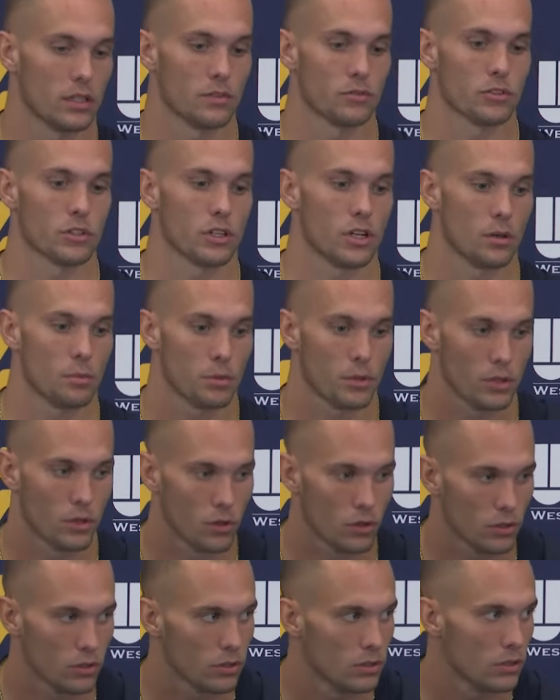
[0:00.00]
lifting up at
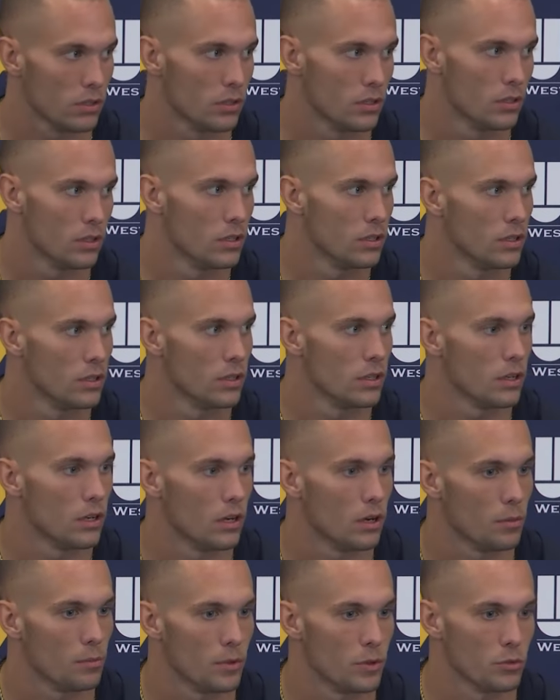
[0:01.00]
all.
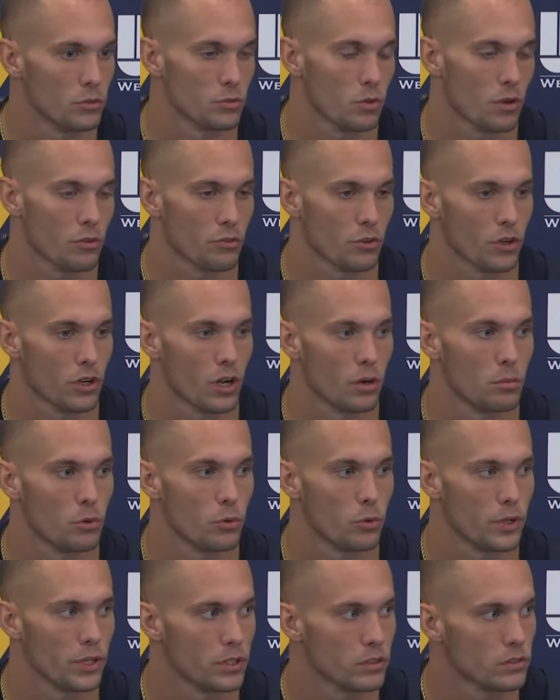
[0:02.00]
It was rough for a couple
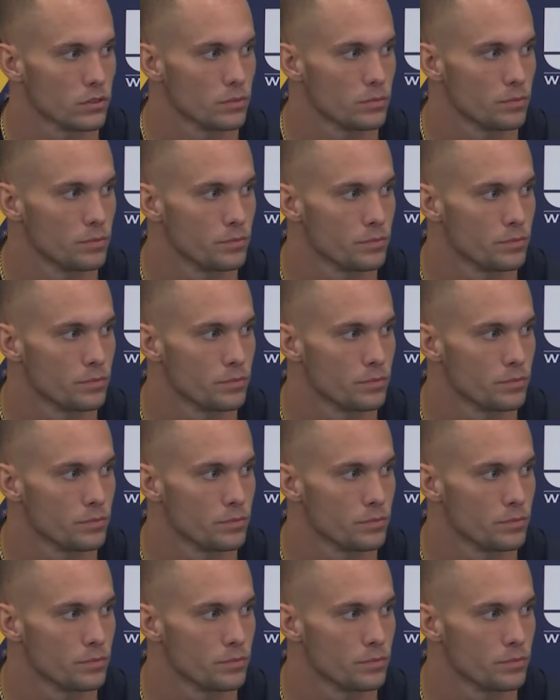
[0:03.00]
weeks.